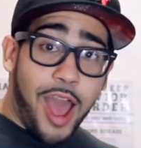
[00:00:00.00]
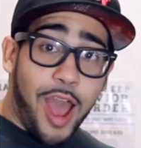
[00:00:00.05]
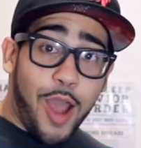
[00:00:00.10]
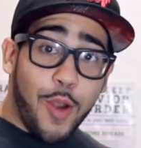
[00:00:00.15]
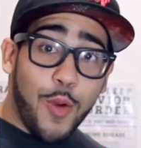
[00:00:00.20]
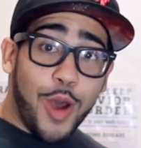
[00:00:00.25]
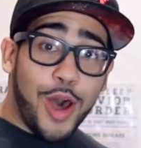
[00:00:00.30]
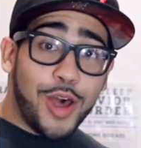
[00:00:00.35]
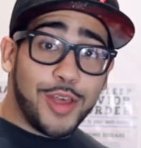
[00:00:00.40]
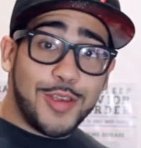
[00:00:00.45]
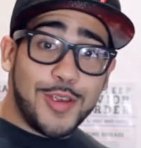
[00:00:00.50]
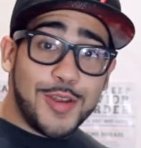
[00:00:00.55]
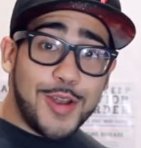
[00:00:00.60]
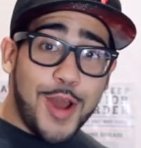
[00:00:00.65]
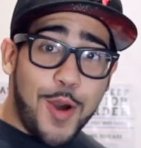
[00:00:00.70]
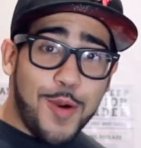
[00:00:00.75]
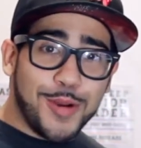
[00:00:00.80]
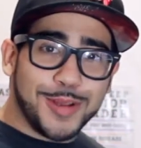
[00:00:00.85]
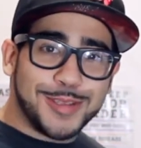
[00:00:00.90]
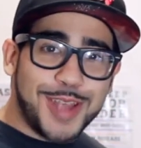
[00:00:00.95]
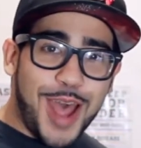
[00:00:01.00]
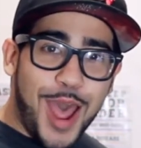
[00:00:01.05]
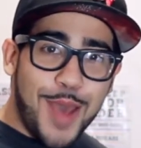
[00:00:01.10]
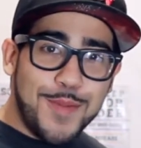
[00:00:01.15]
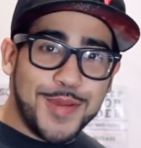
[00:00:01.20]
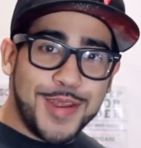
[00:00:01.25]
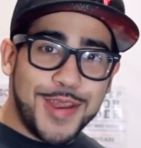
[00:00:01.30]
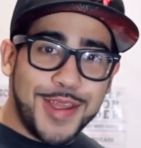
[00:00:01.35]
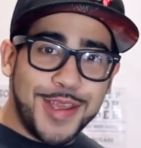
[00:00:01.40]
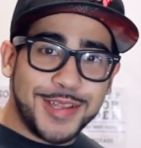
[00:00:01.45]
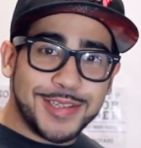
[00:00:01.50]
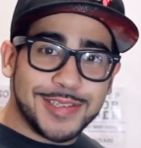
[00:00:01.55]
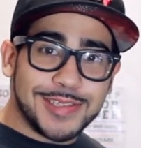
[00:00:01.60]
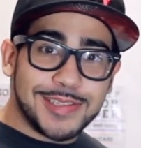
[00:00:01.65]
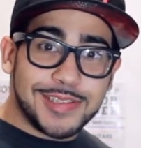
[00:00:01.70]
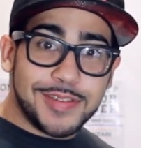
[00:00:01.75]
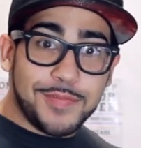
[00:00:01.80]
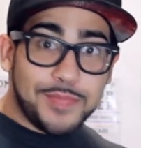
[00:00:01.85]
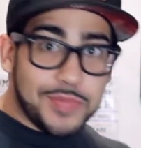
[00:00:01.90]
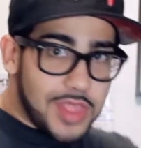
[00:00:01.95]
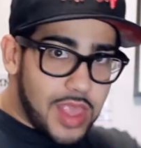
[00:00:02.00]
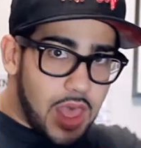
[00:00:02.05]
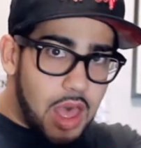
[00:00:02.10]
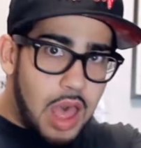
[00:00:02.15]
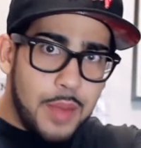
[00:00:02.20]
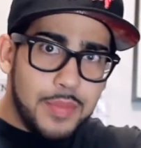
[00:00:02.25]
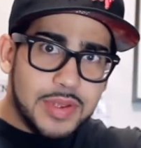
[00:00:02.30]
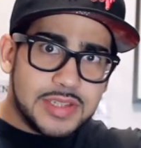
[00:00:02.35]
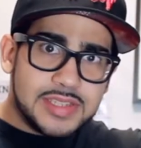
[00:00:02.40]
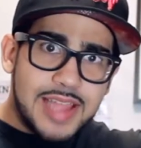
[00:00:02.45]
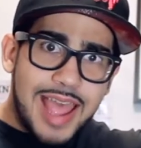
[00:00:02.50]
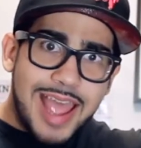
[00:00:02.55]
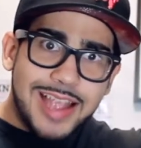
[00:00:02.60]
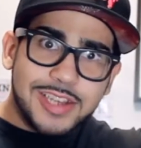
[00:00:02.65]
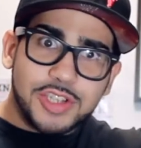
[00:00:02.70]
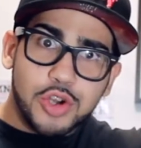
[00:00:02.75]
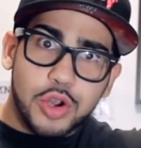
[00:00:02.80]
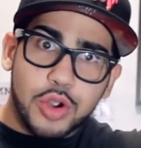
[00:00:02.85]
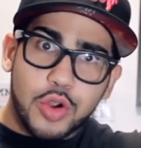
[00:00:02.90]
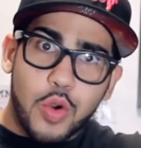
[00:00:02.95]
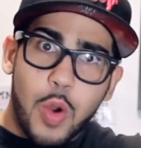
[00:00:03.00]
Well, you know what time it is. I must ask you a